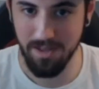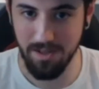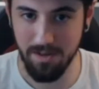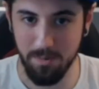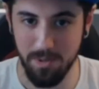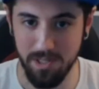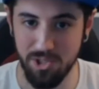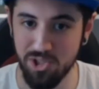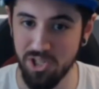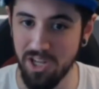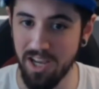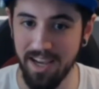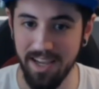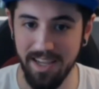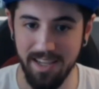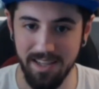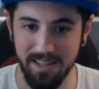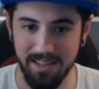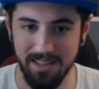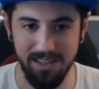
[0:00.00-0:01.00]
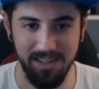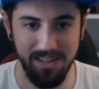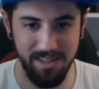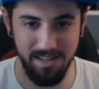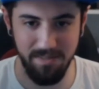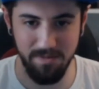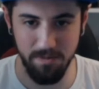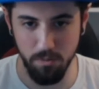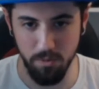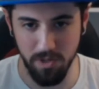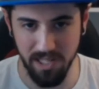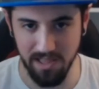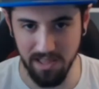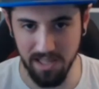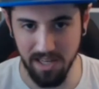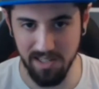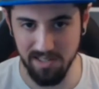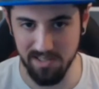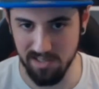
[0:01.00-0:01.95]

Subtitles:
which I didn't even realize,